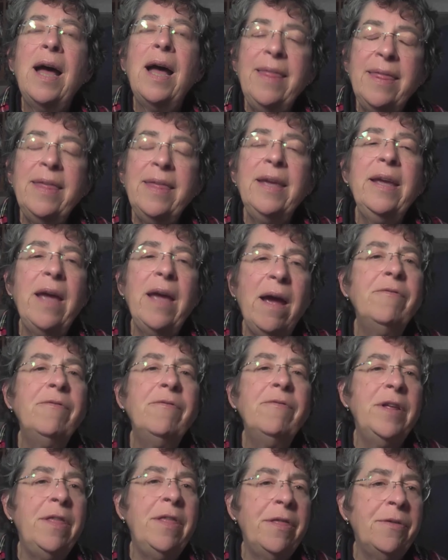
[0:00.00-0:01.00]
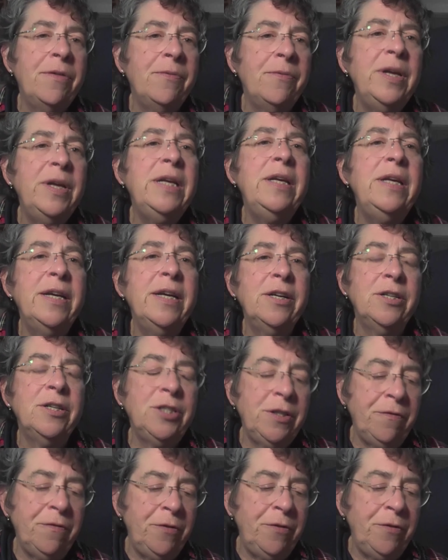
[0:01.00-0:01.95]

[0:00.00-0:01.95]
I think every three years,